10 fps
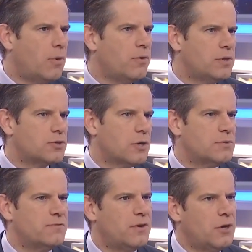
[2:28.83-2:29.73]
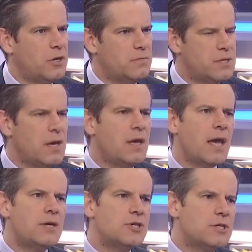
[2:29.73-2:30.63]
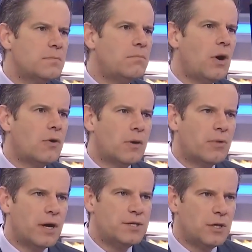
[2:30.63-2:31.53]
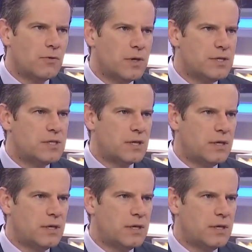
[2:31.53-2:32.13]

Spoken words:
both in terms of volumes and just some moderate price increases.